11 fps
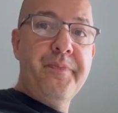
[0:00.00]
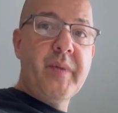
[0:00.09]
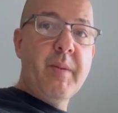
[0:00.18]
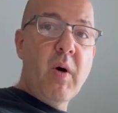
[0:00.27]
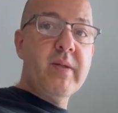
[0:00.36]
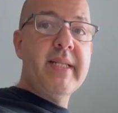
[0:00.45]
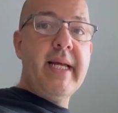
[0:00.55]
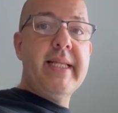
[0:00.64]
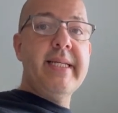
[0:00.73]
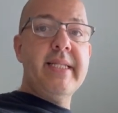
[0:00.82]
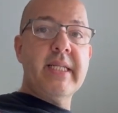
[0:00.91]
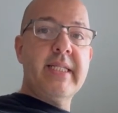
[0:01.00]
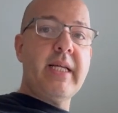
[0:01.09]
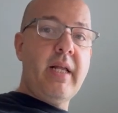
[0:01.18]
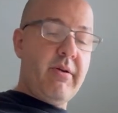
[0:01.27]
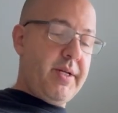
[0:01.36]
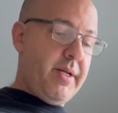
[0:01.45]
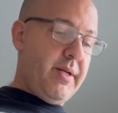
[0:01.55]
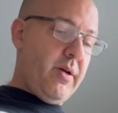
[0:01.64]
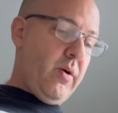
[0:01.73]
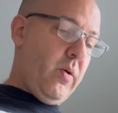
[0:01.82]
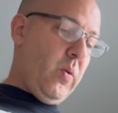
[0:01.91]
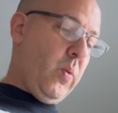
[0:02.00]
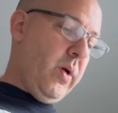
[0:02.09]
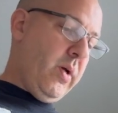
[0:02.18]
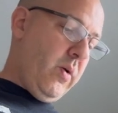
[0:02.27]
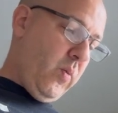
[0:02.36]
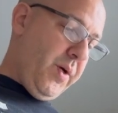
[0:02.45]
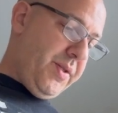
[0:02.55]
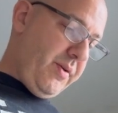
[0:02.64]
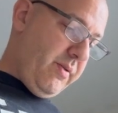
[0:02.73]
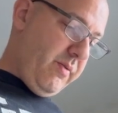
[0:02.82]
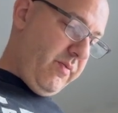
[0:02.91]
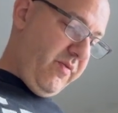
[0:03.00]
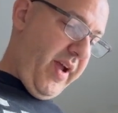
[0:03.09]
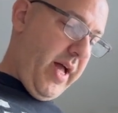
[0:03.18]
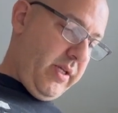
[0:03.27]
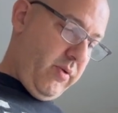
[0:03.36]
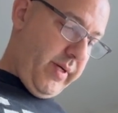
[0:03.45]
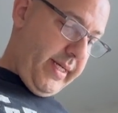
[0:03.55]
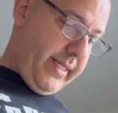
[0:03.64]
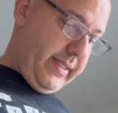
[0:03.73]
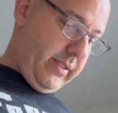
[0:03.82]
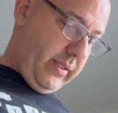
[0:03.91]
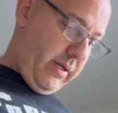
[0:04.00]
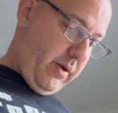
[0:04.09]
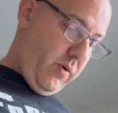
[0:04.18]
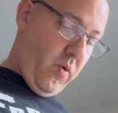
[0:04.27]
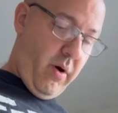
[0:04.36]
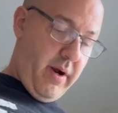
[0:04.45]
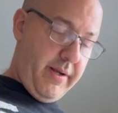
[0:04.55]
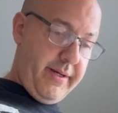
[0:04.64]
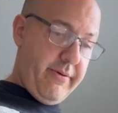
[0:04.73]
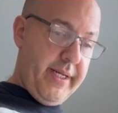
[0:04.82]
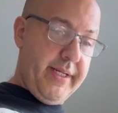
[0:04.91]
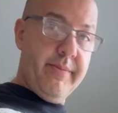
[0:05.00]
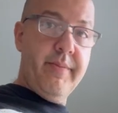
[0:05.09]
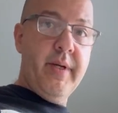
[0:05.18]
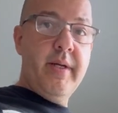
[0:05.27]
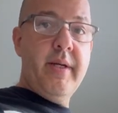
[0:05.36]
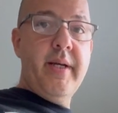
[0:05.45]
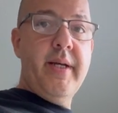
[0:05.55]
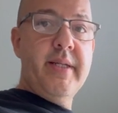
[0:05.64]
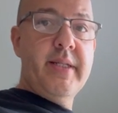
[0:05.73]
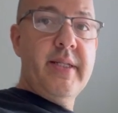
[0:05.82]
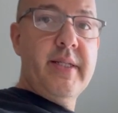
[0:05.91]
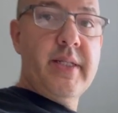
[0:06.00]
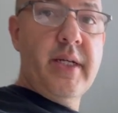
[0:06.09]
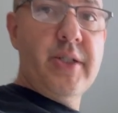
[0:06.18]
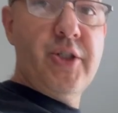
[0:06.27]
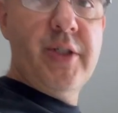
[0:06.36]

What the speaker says: most likely the seller didn't know what their value is or how to grade them. And this is such